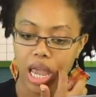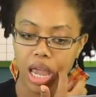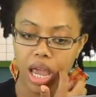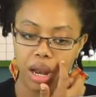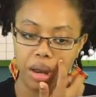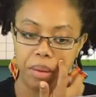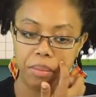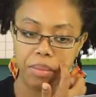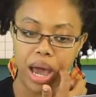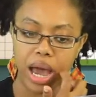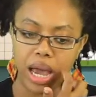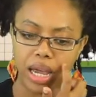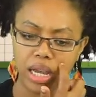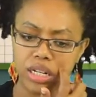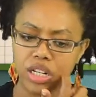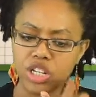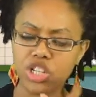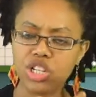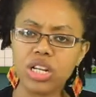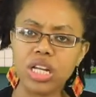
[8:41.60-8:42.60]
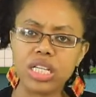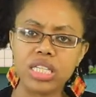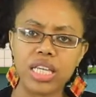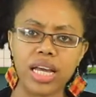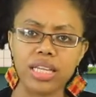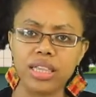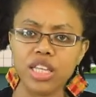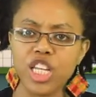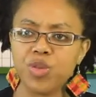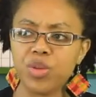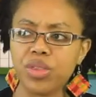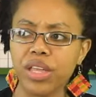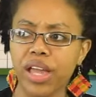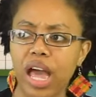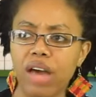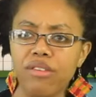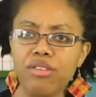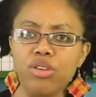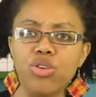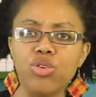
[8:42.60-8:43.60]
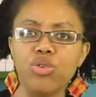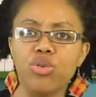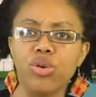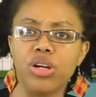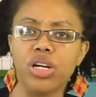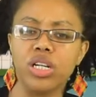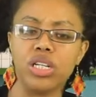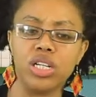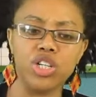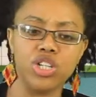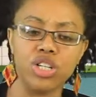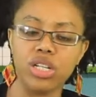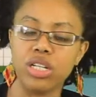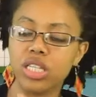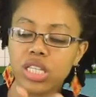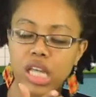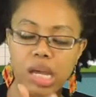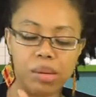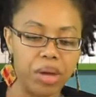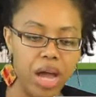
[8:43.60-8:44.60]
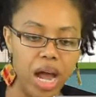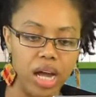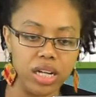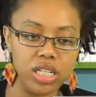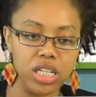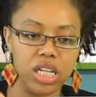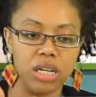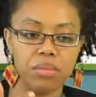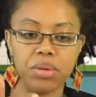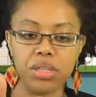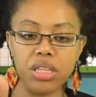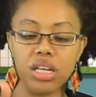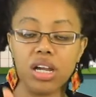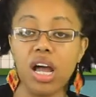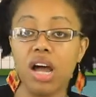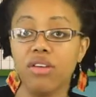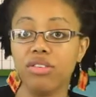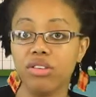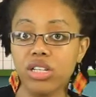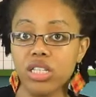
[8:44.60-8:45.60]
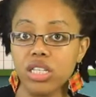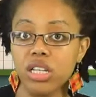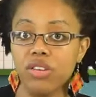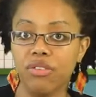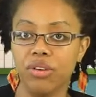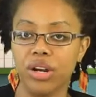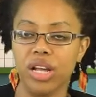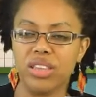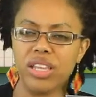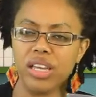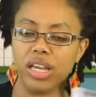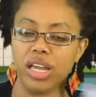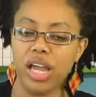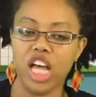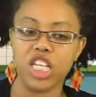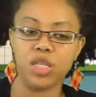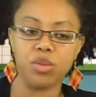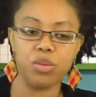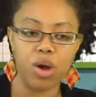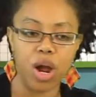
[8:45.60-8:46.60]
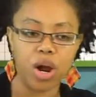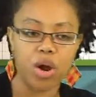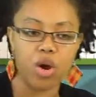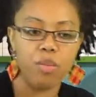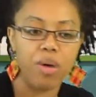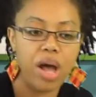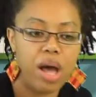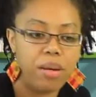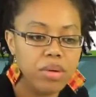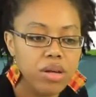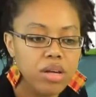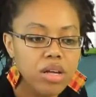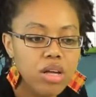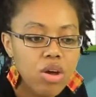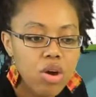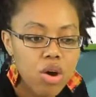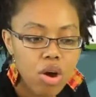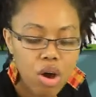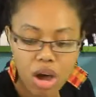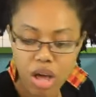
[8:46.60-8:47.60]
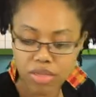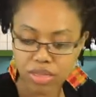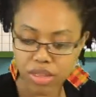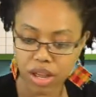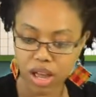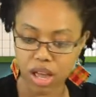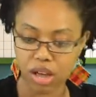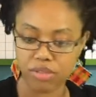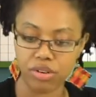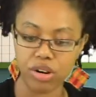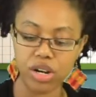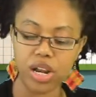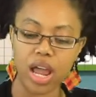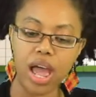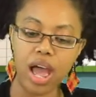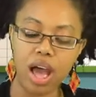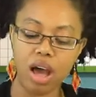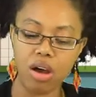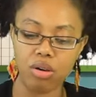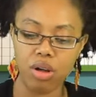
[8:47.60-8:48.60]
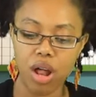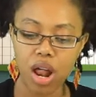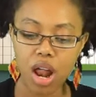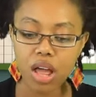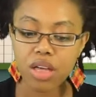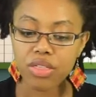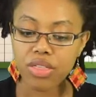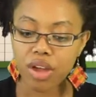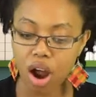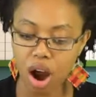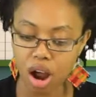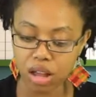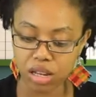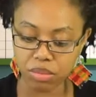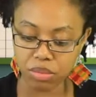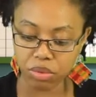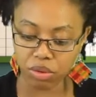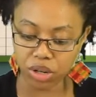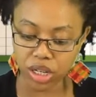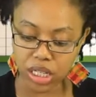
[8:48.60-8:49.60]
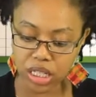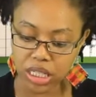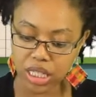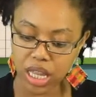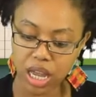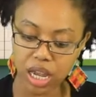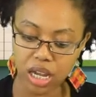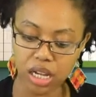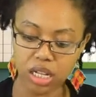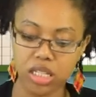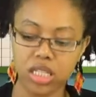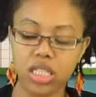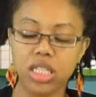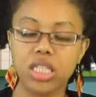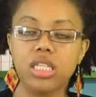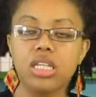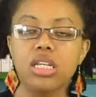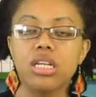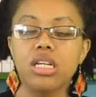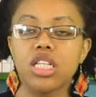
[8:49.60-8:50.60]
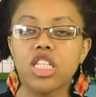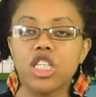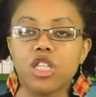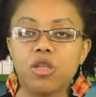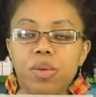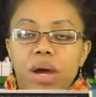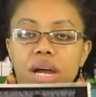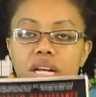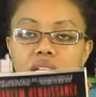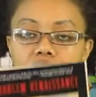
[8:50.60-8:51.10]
And my edition looks like this, but they have a newer edition, same content, but the cover is different. I think it has Barack Obama on the cover now. The Harlem Renaissance, it's by